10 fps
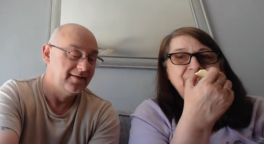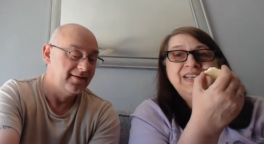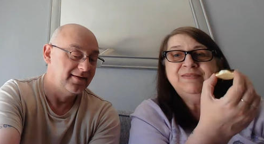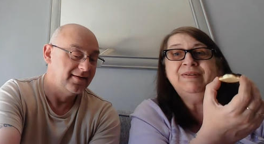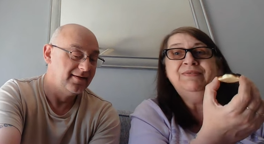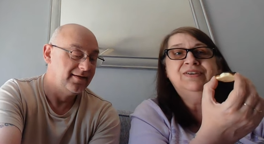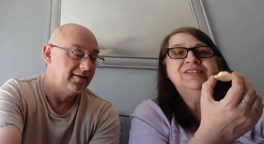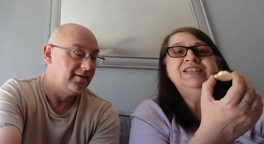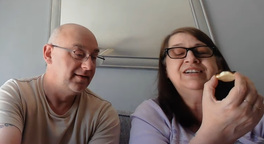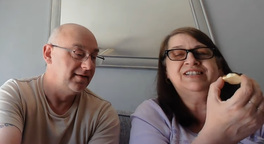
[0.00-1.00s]
Speaker 1: they smell nice.
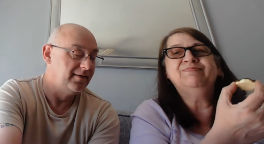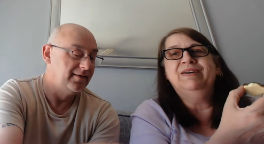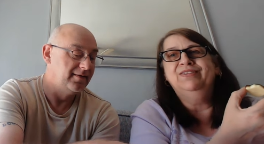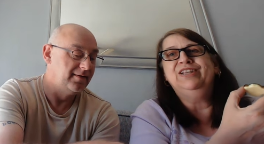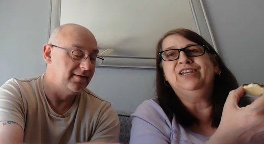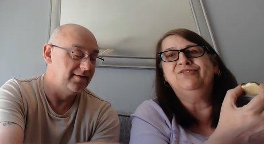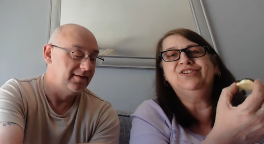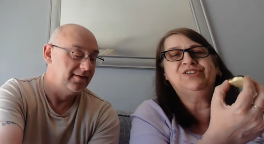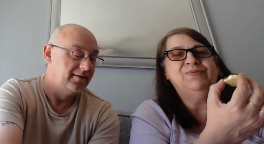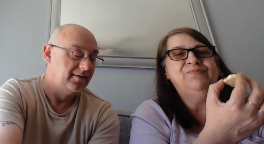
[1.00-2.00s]
they smell the little.
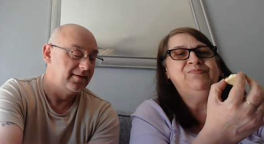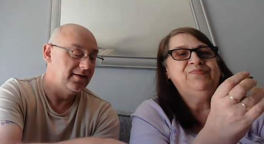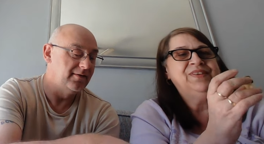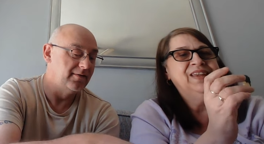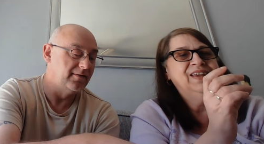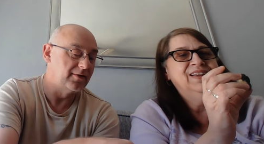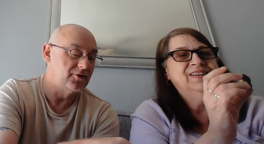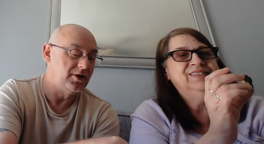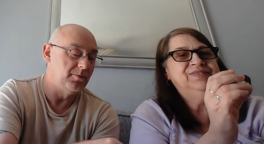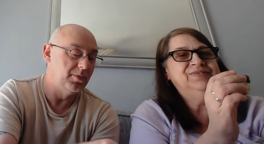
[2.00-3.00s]
You do look
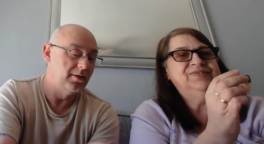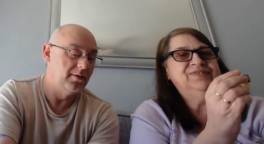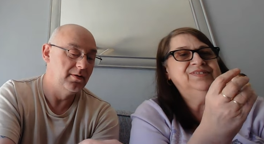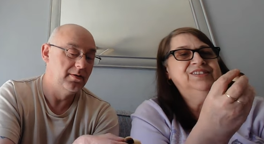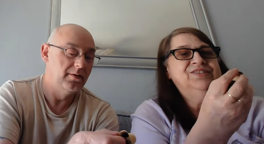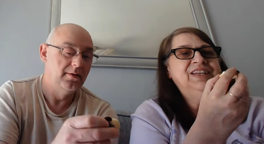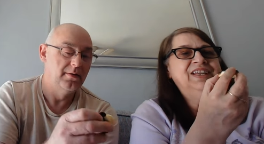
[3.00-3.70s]
like a Oi.